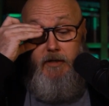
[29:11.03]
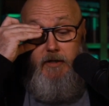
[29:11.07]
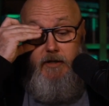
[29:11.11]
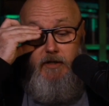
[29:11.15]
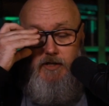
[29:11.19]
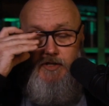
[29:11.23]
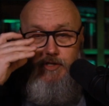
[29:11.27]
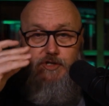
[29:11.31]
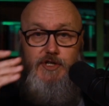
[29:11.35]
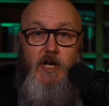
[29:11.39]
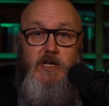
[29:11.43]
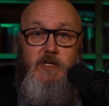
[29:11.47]

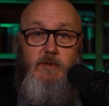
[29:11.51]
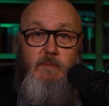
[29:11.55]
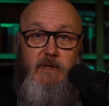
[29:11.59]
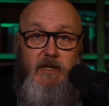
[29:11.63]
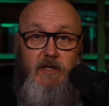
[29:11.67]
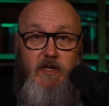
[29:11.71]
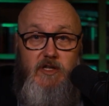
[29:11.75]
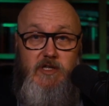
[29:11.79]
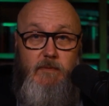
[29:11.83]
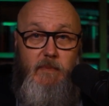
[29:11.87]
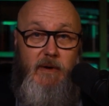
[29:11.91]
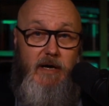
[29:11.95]

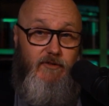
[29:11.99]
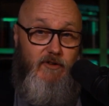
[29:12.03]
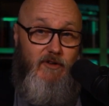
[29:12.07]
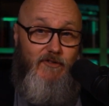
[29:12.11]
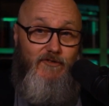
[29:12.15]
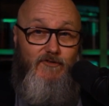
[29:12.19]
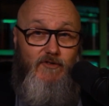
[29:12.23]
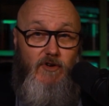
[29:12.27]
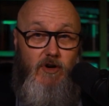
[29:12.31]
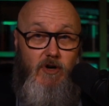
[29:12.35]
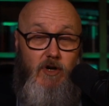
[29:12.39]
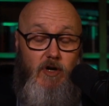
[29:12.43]
Judgment is about to
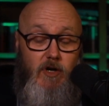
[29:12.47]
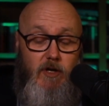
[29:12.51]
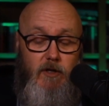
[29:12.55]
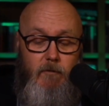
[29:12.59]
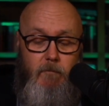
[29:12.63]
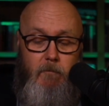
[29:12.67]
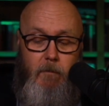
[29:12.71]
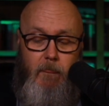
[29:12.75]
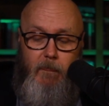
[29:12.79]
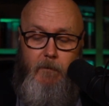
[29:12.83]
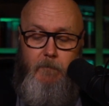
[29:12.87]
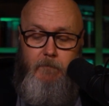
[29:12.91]

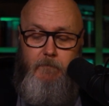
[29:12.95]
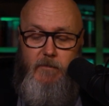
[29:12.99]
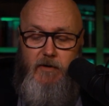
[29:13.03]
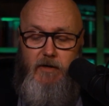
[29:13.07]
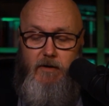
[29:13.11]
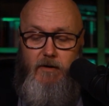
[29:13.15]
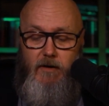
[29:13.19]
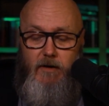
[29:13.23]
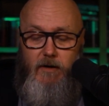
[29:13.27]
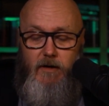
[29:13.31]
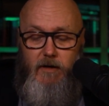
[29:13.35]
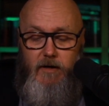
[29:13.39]
fall
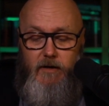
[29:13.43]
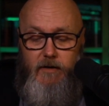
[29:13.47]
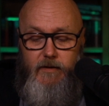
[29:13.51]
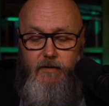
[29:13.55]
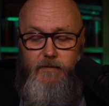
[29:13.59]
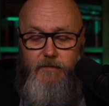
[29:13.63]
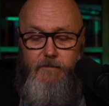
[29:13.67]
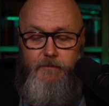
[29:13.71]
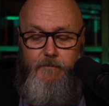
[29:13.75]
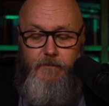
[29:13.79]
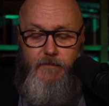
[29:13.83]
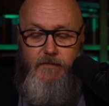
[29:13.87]

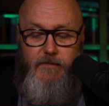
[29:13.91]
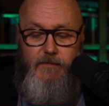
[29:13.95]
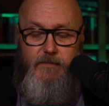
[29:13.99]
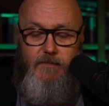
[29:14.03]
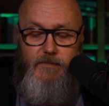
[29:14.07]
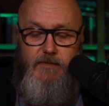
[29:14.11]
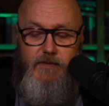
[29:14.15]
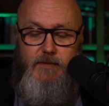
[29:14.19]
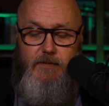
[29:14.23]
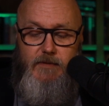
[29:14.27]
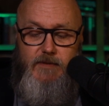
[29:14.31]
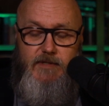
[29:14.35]
on
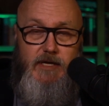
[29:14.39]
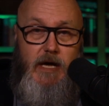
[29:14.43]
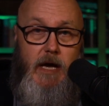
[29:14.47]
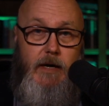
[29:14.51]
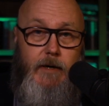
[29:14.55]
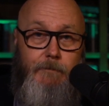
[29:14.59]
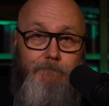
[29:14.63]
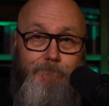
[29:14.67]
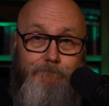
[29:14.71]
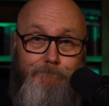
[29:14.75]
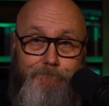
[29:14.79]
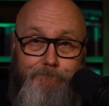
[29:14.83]

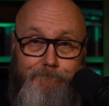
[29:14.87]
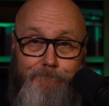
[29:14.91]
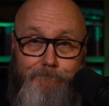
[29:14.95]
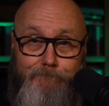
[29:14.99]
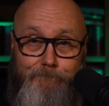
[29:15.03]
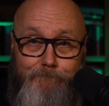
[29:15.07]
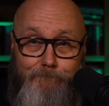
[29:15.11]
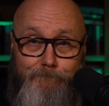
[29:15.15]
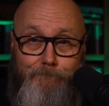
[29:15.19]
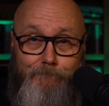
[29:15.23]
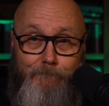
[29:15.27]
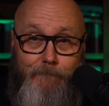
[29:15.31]
Sodom.
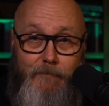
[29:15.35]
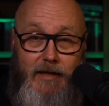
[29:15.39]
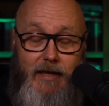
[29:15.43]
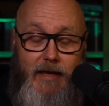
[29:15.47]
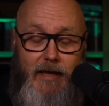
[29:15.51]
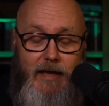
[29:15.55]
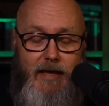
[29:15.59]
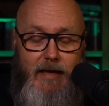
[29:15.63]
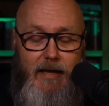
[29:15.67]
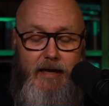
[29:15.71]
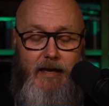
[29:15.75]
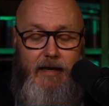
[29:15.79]

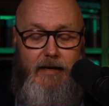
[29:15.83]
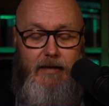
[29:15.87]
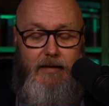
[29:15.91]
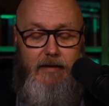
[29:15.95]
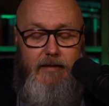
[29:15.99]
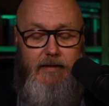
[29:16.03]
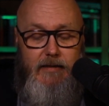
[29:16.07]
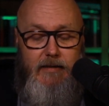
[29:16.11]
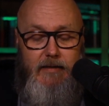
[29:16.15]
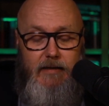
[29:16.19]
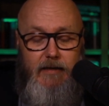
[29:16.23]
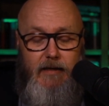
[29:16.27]

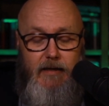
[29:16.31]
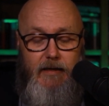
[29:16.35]
And